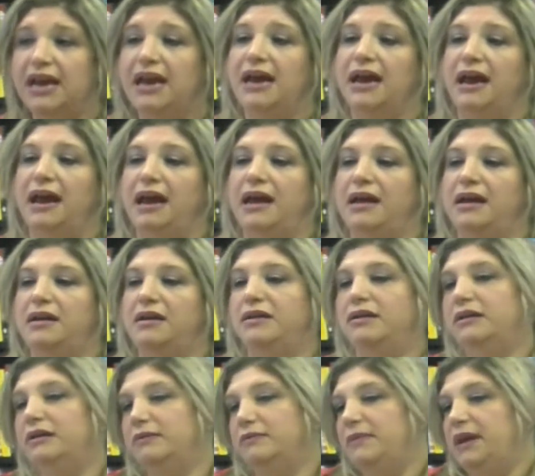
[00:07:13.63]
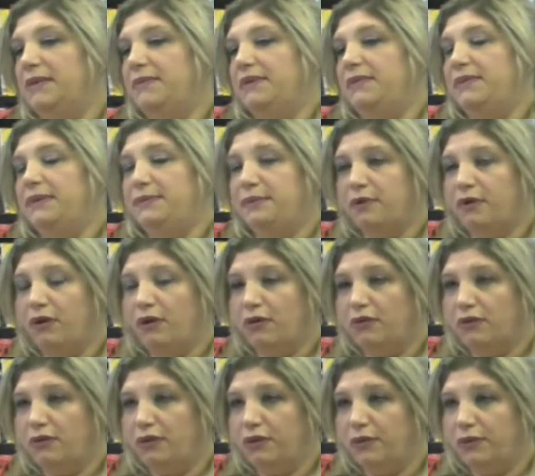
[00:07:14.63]
and maybe people
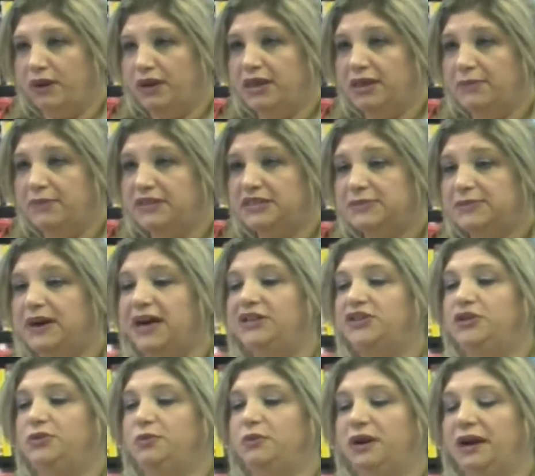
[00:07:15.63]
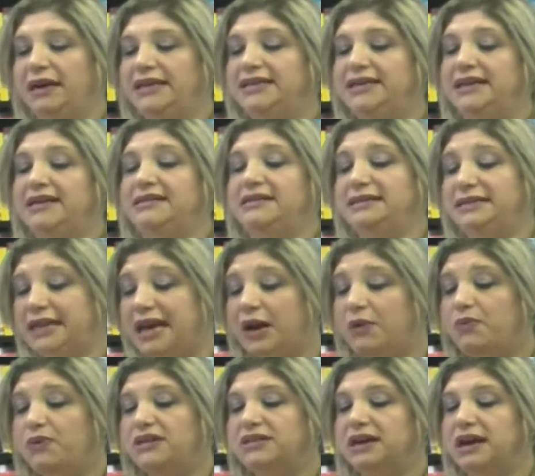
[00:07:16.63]
aren't going to read them as much. And what I did instead
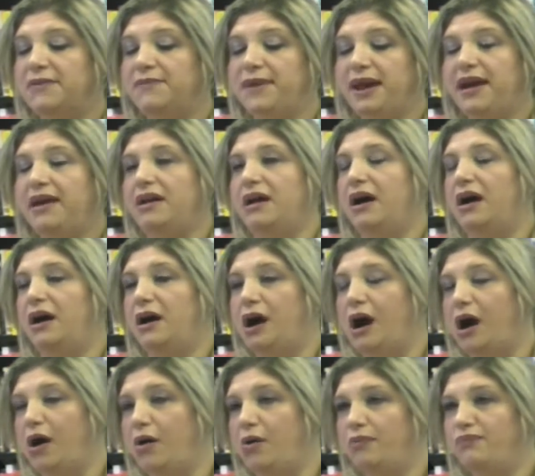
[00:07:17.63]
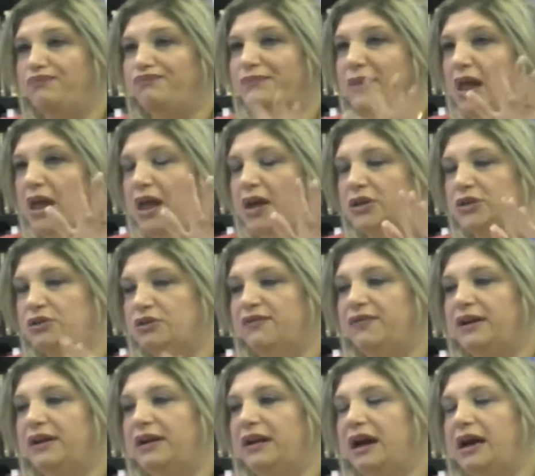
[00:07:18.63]
was I made a sort of
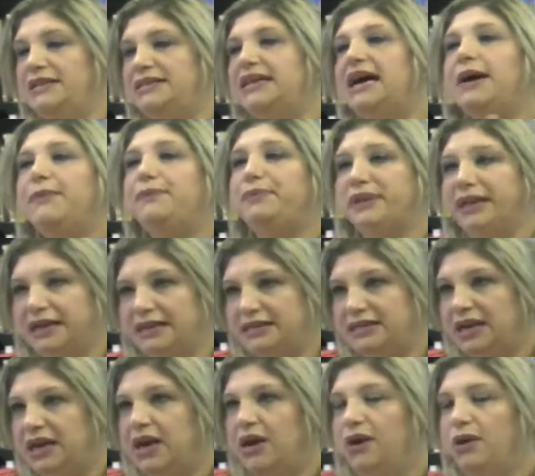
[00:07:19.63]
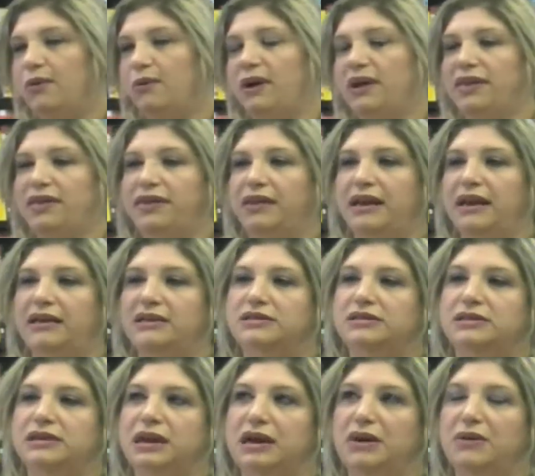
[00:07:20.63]
a template
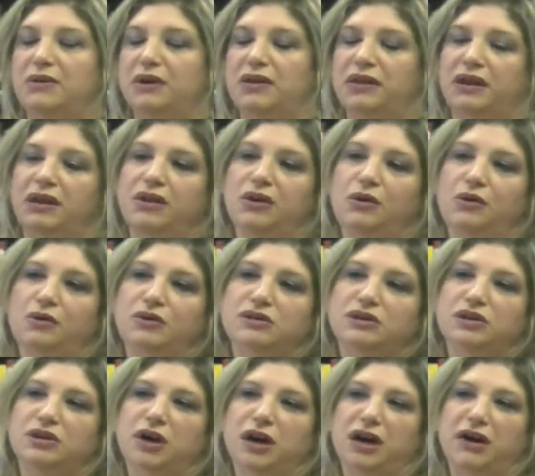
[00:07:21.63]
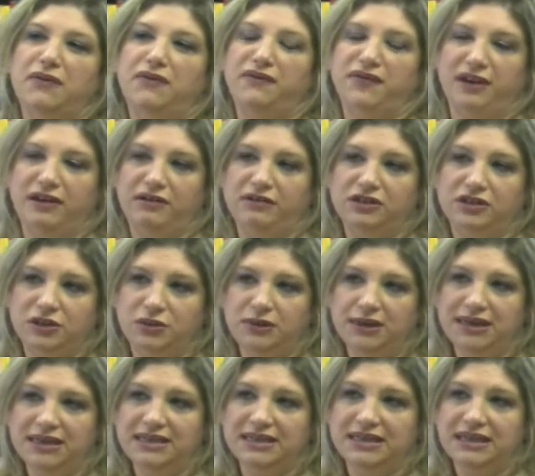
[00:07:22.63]
with a news look feel to
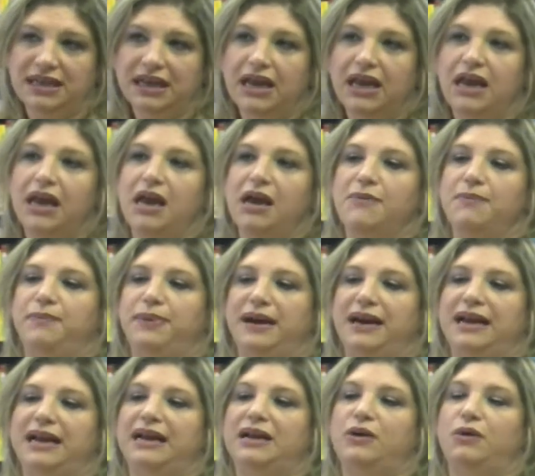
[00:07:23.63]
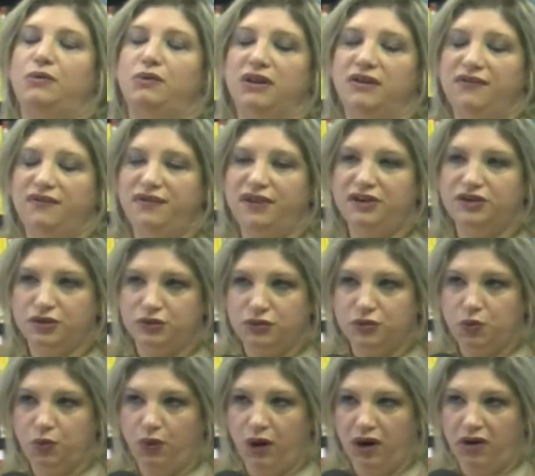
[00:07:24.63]
it. But it only features
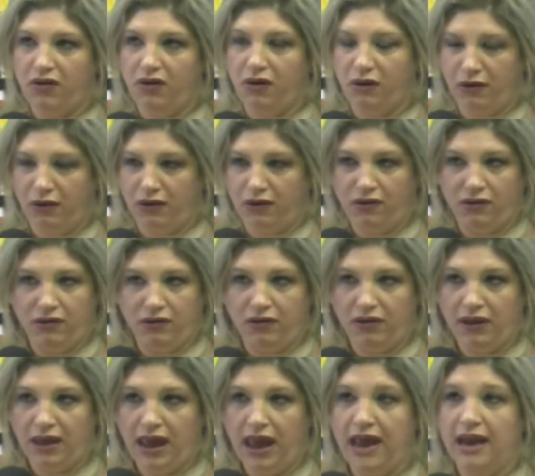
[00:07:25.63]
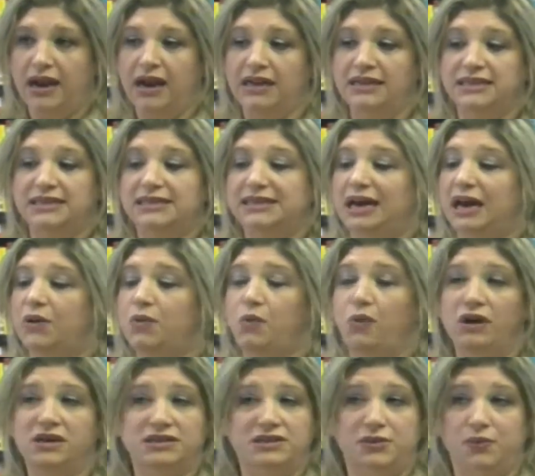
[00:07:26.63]
one article, and it's done
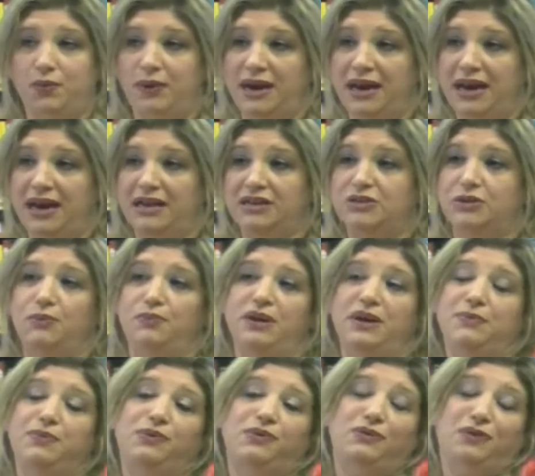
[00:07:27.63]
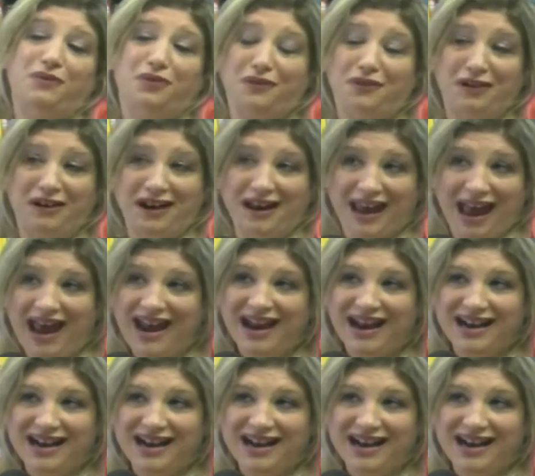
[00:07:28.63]
once a week, so people know they're going to get it.